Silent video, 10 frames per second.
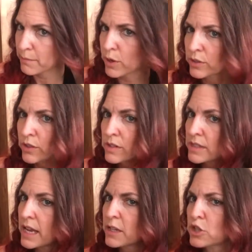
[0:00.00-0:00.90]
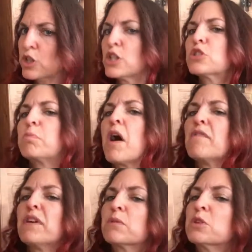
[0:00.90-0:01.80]
I'm not going to stand here and say, it's
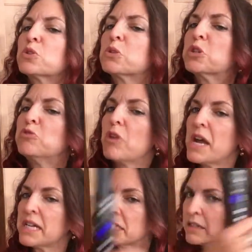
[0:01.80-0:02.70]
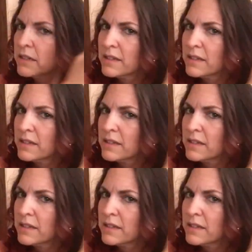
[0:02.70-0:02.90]
perfect, we're doing great.